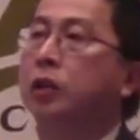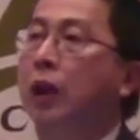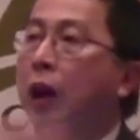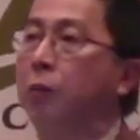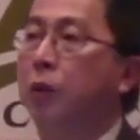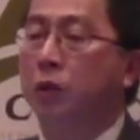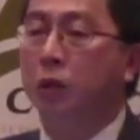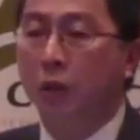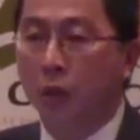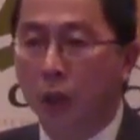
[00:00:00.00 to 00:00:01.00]
ask all
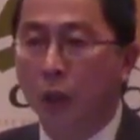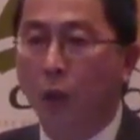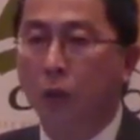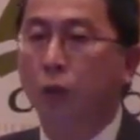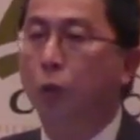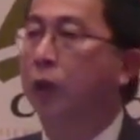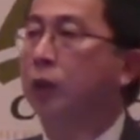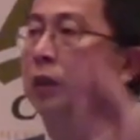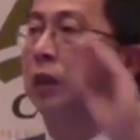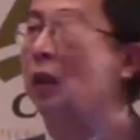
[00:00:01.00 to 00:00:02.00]
these IPCC key
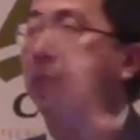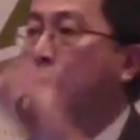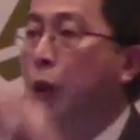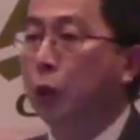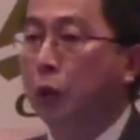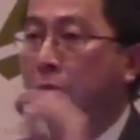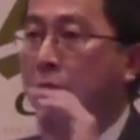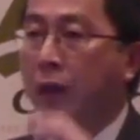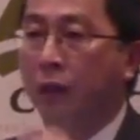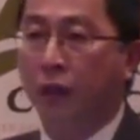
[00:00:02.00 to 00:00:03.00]
authors whether they have
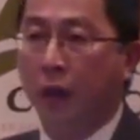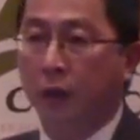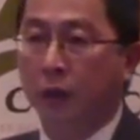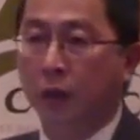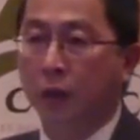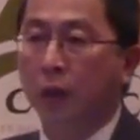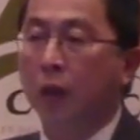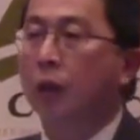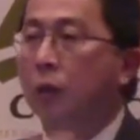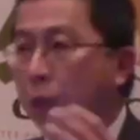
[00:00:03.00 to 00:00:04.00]
included that
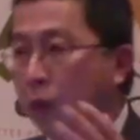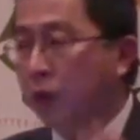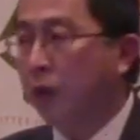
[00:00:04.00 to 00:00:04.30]
effects.